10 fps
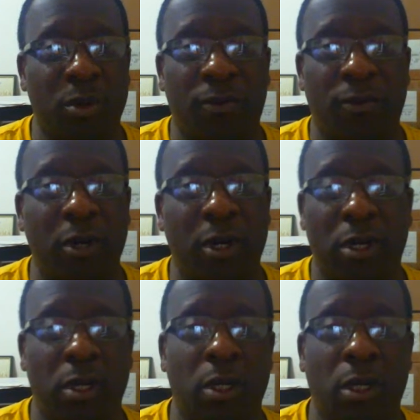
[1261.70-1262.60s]
of
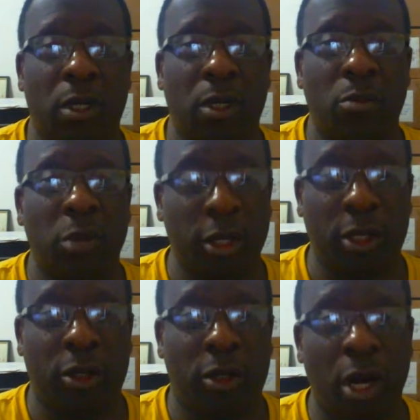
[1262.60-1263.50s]

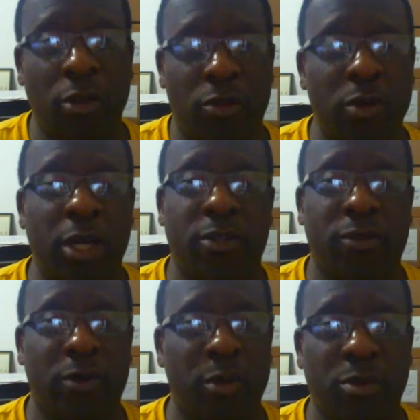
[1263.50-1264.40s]
money, contracts
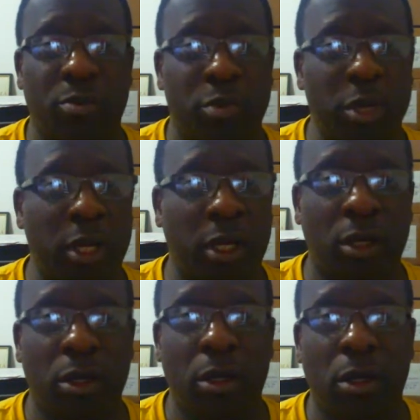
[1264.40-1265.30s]
from these big
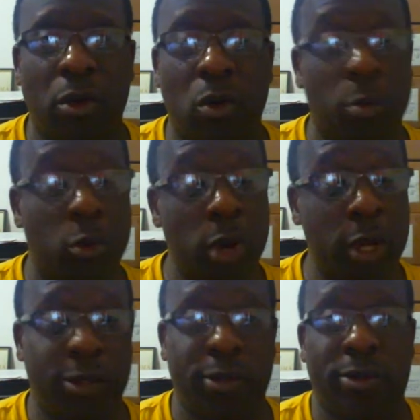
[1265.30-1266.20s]

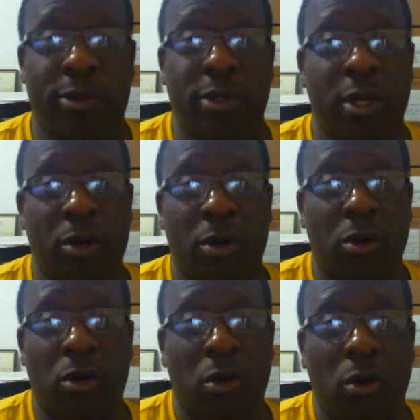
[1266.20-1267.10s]
corporations that are
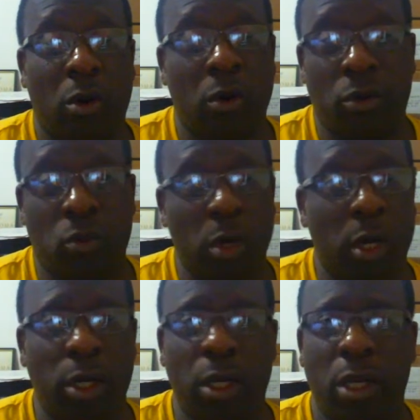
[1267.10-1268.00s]
owned and
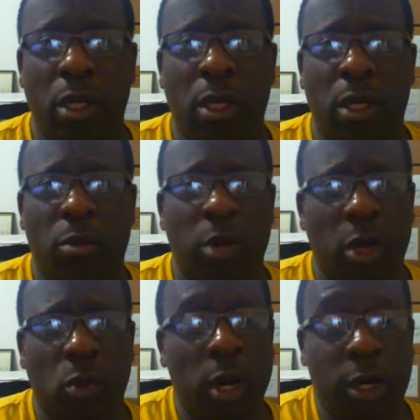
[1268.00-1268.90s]
run by
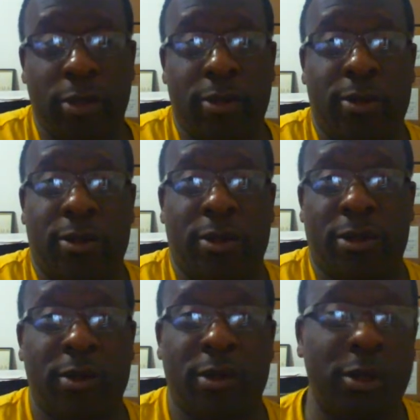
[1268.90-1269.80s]
whites
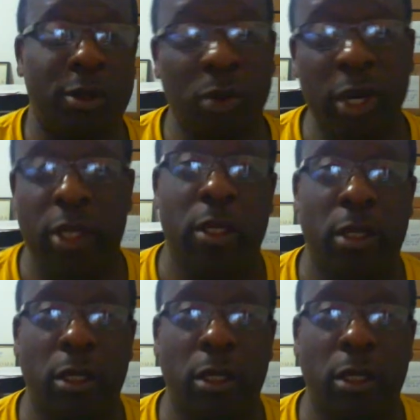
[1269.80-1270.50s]
in a way.